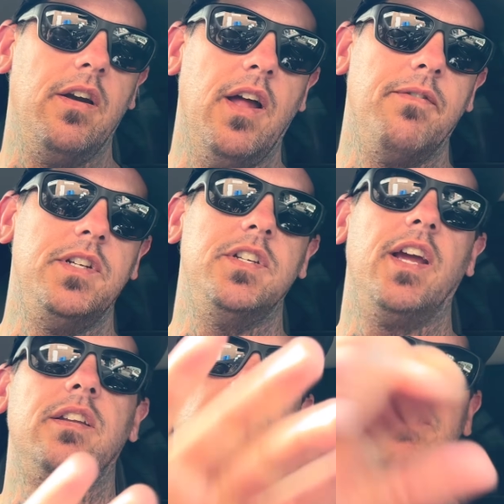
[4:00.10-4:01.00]
enough
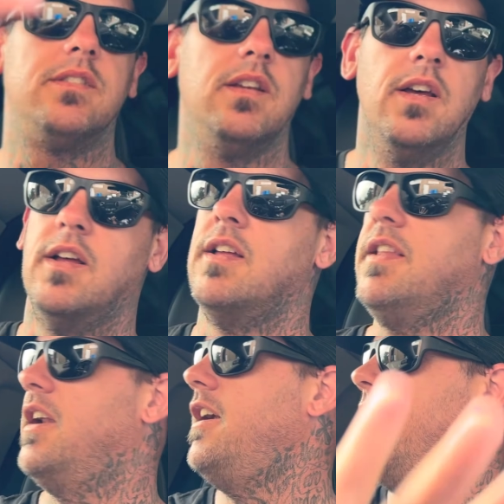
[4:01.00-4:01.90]
injectors.
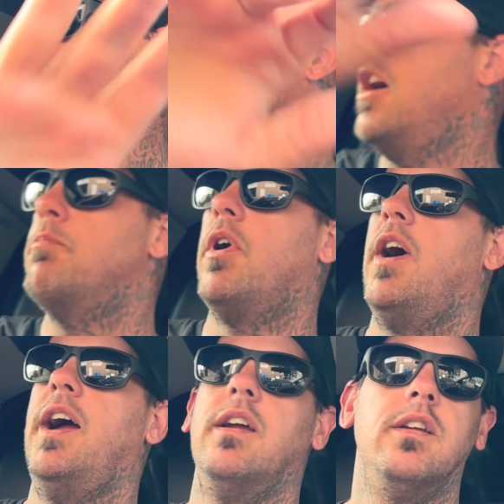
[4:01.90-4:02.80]
I don't have to go
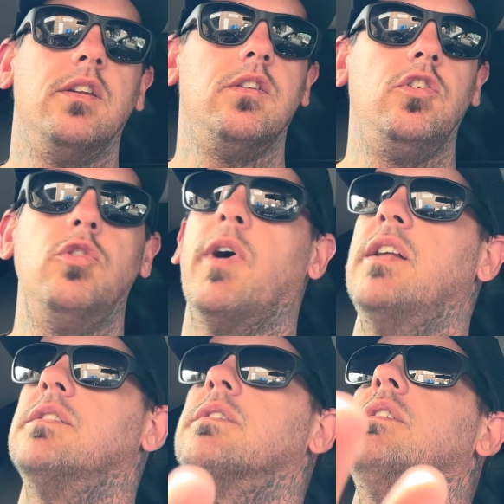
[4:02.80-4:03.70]
buy new
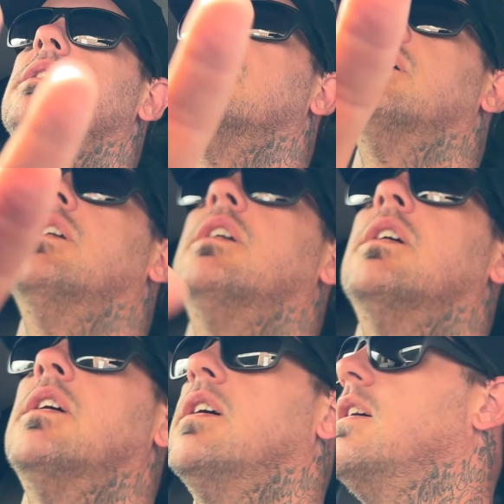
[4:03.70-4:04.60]
ones.
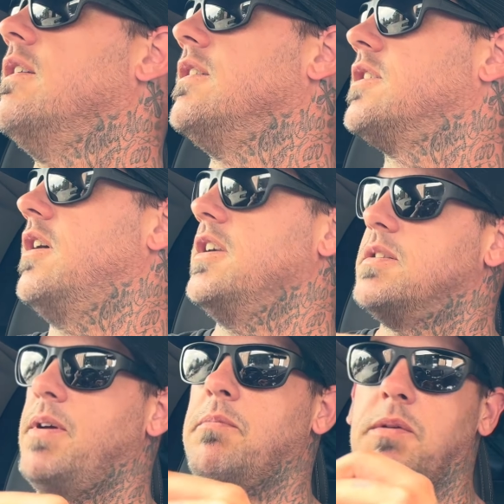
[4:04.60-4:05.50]
Trying to
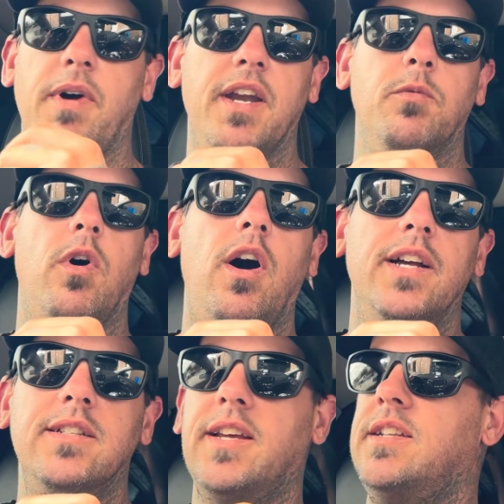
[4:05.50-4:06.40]
spend my money
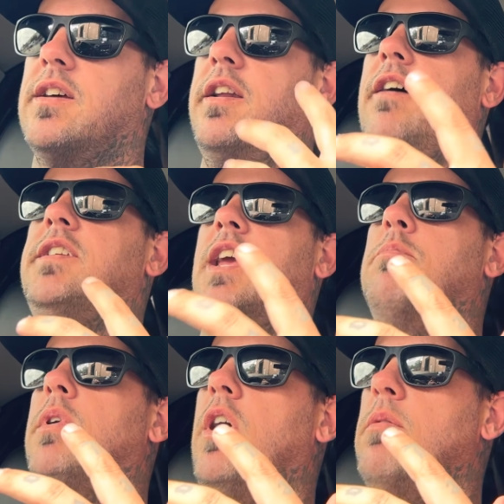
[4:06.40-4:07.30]
wisely so I don't have to
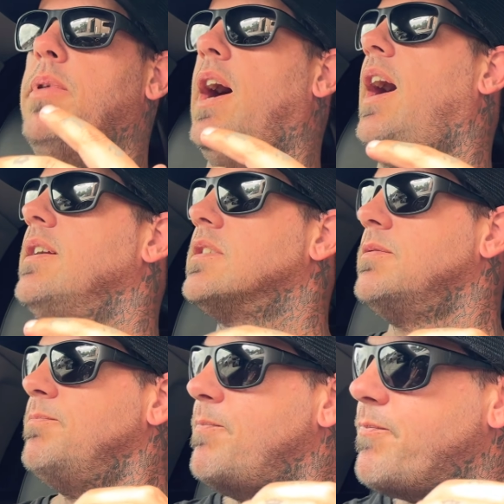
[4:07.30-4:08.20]
keep buying parts.
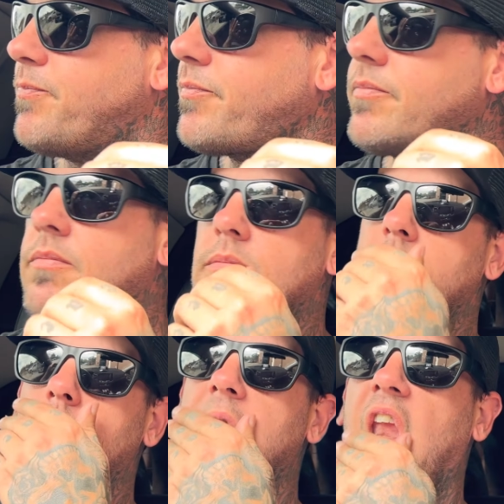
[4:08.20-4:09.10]

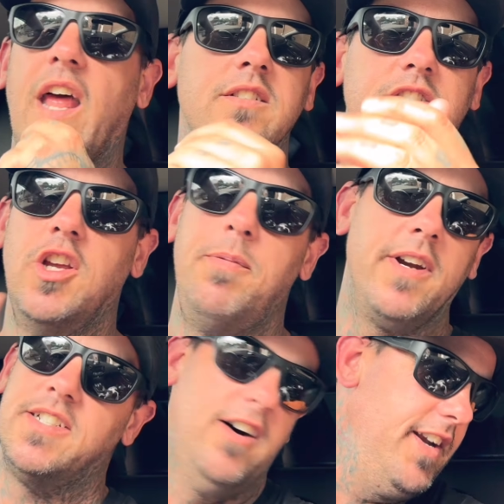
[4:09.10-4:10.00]
Super
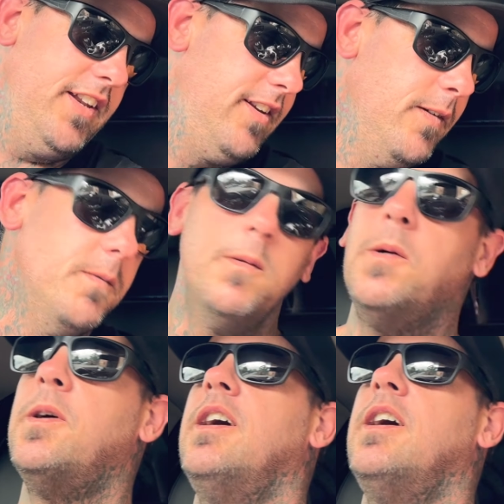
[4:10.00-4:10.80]
excited. Woo!